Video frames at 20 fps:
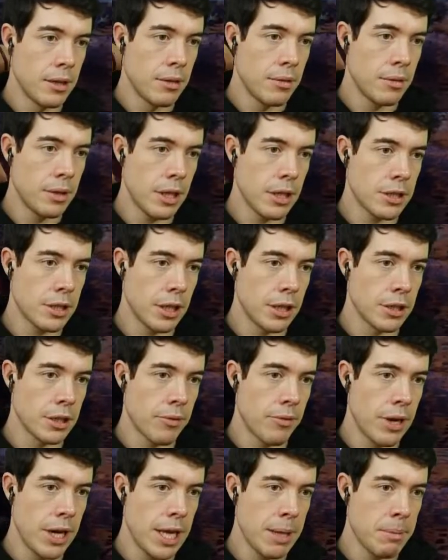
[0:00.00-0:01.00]
Well, these things
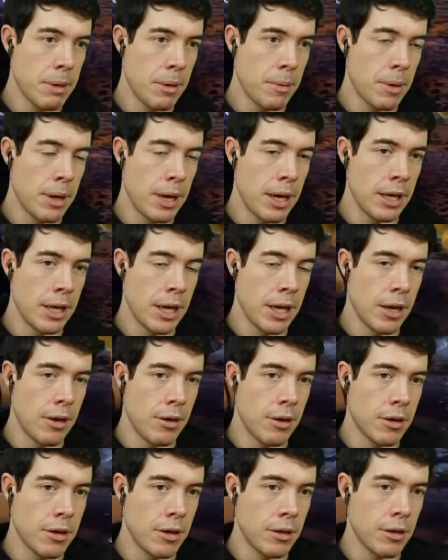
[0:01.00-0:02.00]
are really in my way
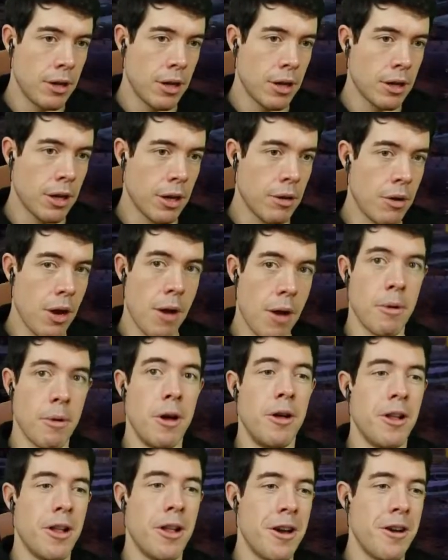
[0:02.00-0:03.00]
now. I can't. I
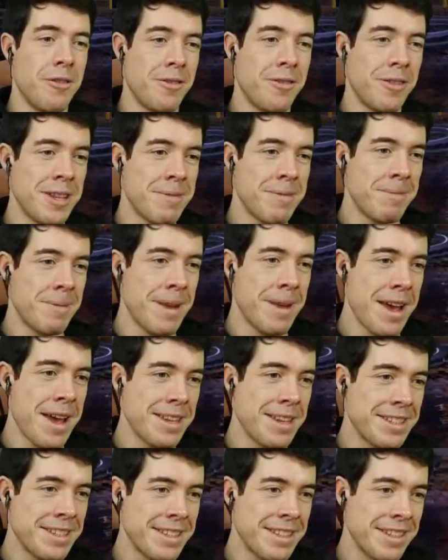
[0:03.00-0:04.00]
can't. I'm all over the
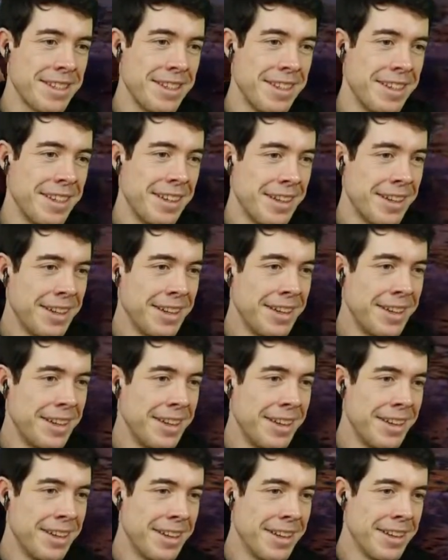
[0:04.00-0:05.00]
place.
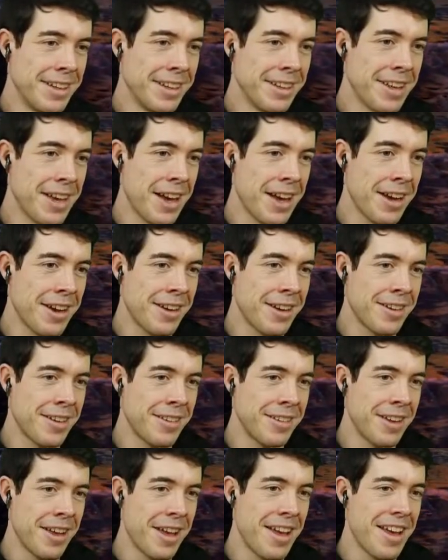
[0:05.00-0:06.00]

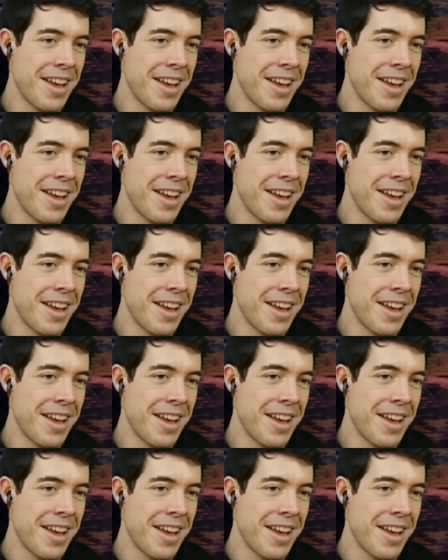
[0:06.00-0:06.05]
Oh no!